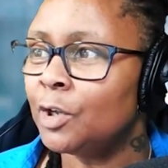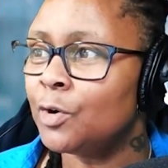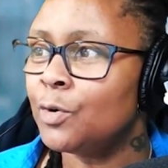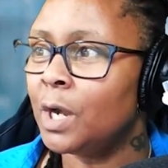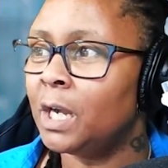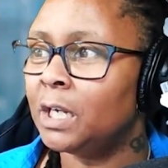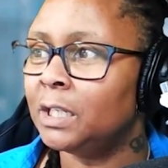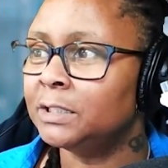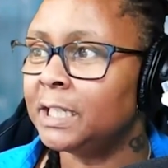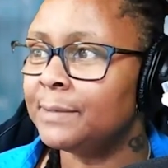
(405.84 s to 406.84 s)
So
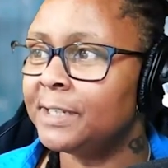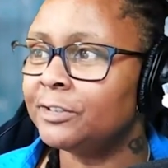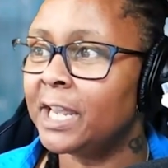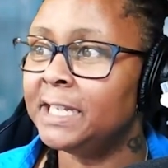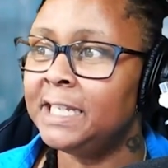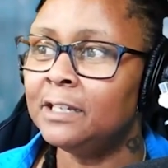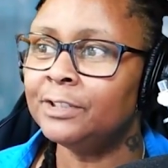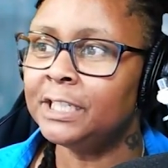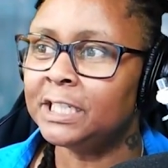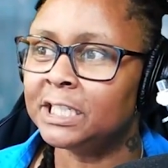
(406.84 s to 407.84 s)
telemetric and
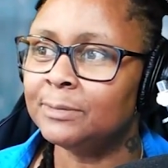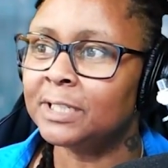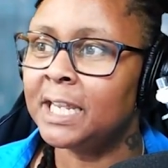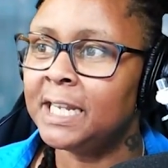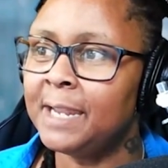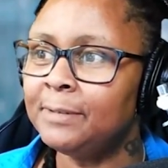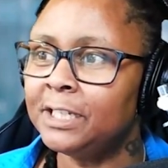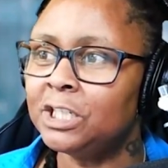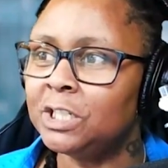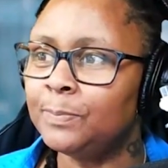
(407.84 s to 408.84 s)
ELD systems,
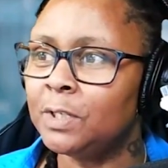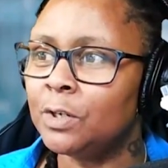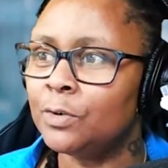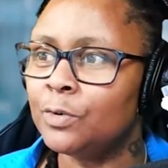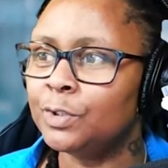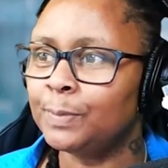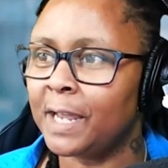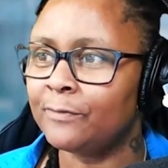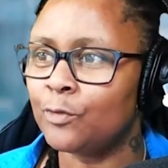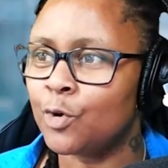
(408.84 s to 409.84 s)
enabling Shippeo's
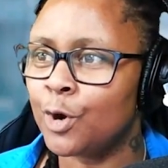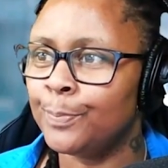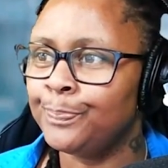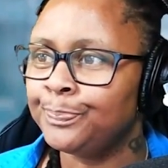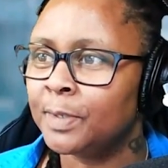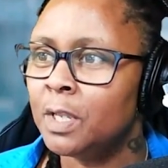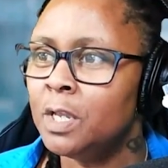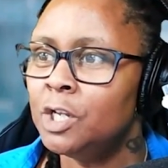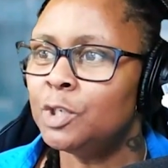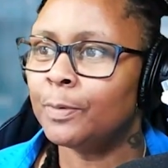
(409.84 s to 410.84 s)
platform
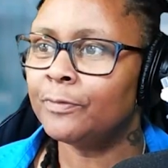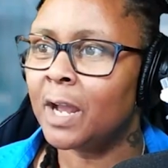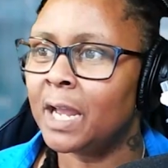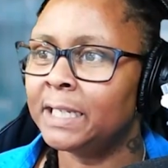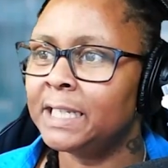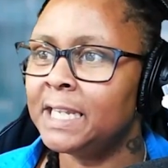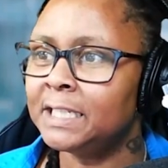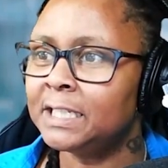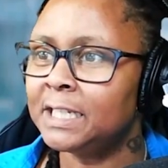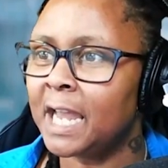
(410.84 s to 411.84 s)
to provide
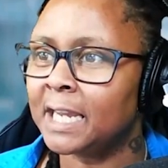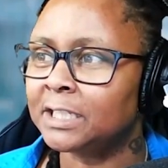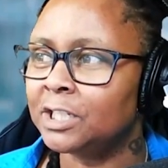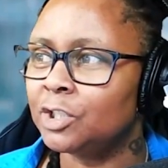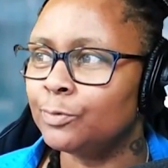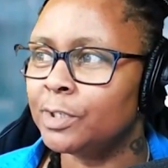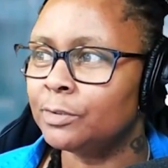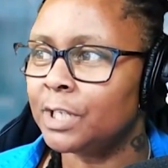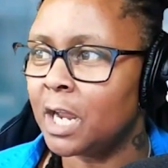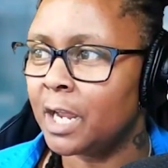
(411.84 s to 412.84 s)
instant access to
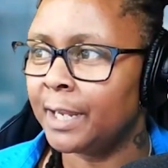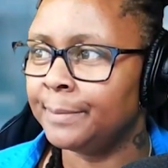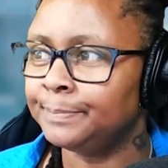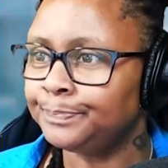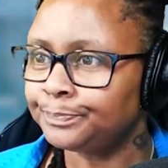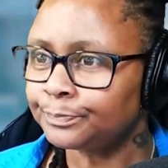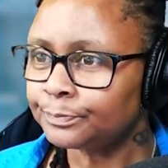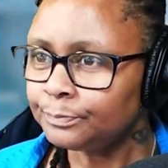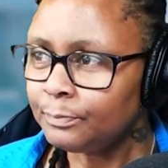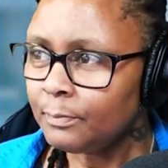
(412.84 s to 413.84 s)
real-time
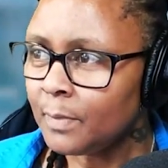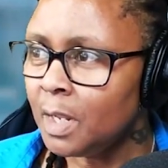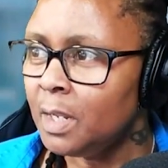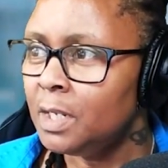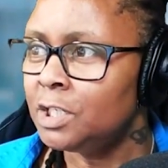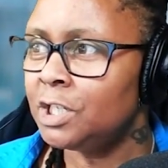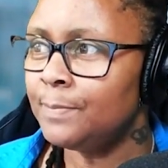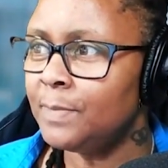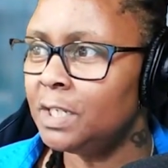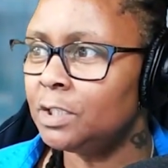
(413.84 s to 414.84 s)

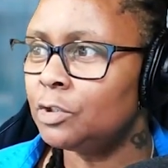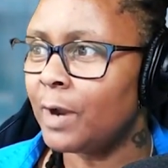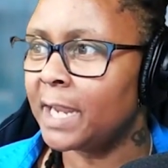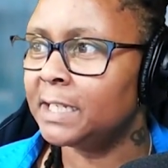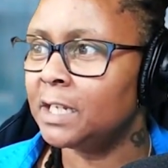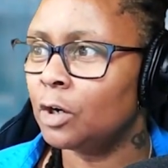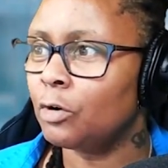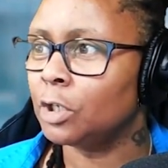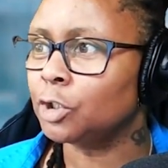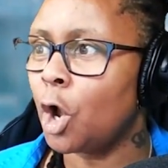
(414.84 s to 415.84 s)
shipment tracking
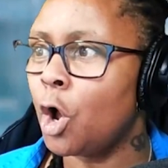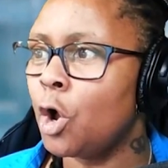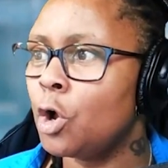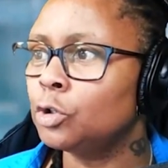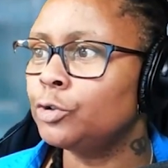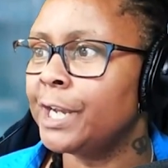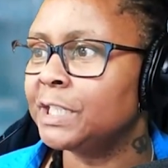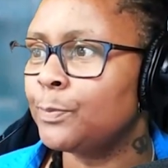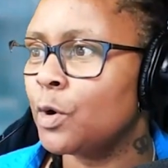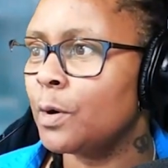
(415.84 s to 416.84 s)
across all
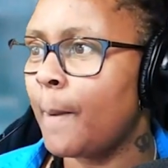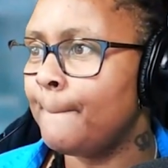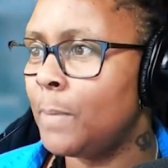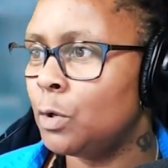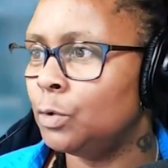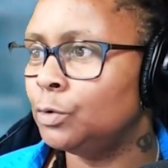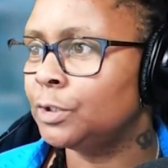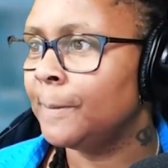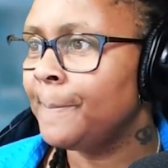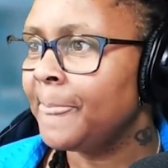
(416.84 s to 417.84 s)
transport
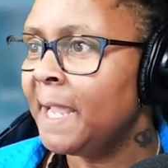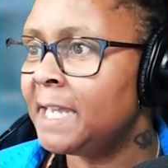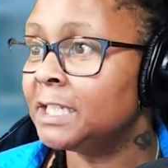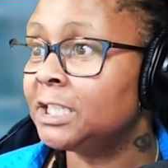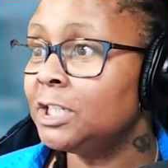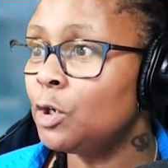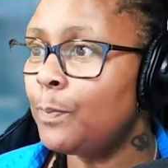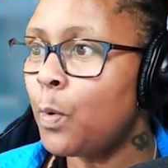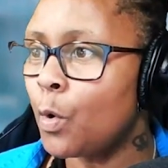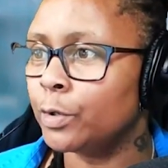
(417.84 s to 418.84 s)
modes in a
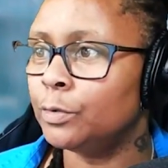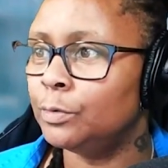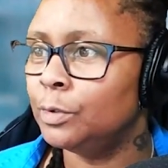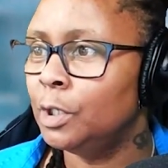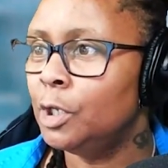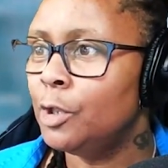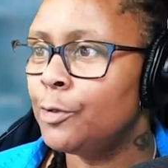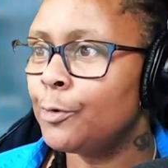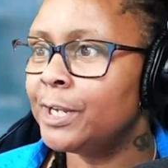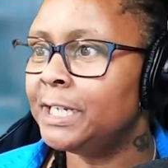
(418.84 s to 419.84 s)
single portal
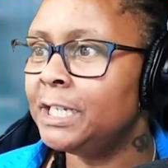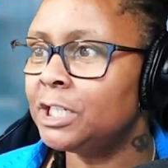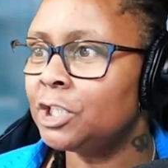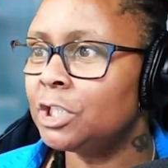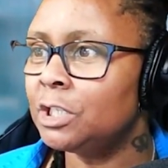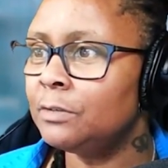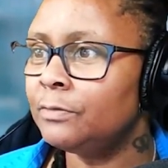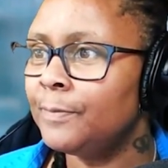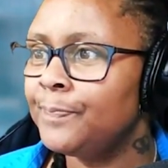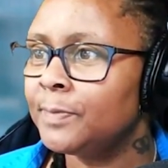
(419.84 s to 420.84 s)
through an
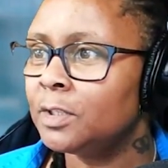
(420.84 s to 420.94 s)
initiative